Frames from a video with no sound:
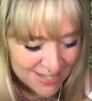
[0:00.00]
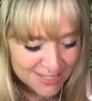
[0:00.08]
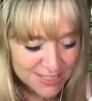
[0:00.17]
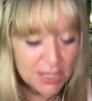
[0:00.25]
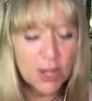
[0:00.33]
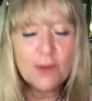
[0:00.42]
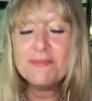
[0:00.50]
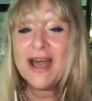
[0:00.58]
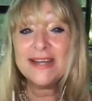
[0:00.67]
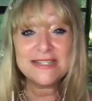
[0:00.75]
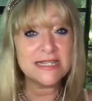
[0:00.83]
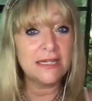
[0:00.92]
So
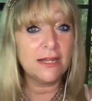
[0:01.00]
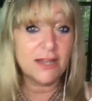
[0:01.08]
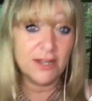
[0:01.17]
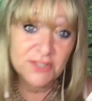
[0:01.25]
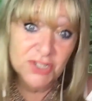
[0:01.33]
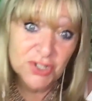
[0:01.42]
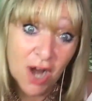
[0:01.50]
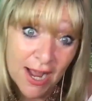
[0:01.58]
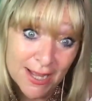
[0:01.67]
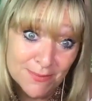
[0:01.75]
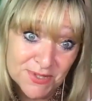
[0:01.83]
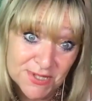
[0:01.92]
back to the Lakota
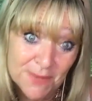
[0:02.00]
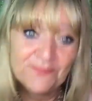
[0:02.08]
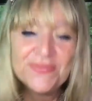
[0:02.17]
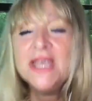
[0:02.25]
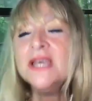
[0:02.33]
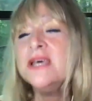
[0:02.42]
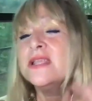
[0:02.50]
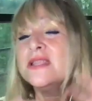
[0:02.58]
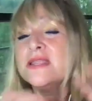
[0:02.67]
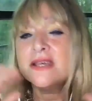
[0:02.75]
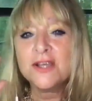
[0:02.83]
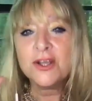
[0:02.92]
tribes.
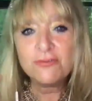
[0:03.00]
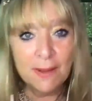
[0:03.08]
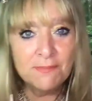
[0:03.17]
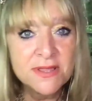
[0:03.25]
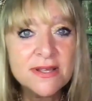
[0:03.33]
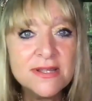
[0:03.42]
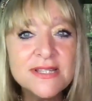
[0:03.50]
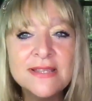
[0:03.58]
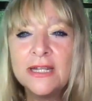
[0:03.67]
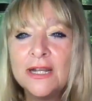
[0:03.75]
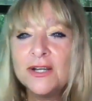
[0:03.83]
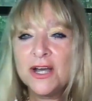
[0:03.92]
The grandmothers in
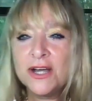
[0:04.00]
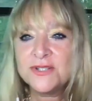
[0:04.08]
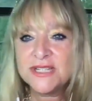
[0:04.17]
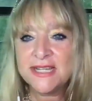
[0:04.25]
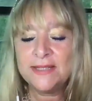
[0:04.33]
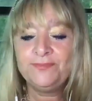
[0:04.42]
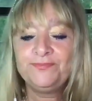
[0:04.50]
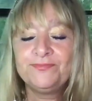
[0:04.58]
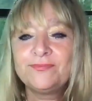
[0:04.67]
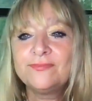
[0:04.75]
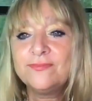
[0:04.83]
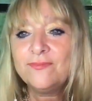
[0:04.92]
the Lakota,
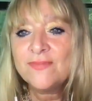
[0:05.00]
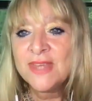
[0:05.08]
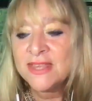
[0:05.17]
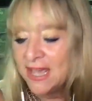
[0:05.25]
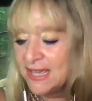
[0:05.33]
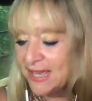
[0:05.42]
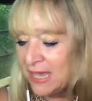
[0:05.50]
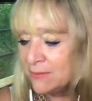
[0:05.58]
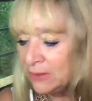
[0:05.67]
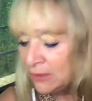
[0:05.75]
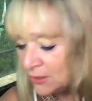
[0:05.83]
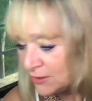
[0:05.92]
they came
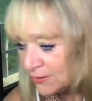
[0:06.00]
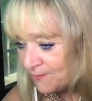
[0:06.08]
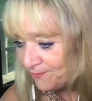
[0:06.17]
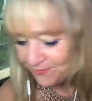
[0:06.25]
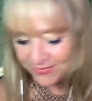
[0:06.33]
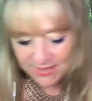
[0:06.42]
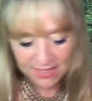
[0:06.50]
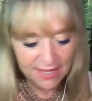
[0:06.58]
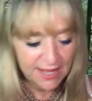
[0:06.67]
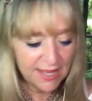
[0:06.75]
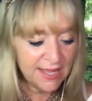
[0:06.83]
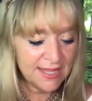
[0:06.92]
along
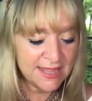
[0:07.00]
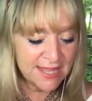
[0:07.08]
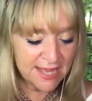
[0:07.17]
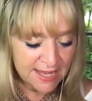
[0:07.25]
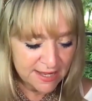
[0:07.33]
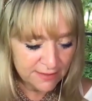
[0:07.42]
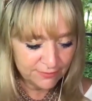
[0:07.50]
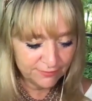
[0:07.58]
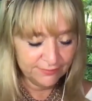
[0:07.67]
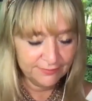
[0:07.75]
and they,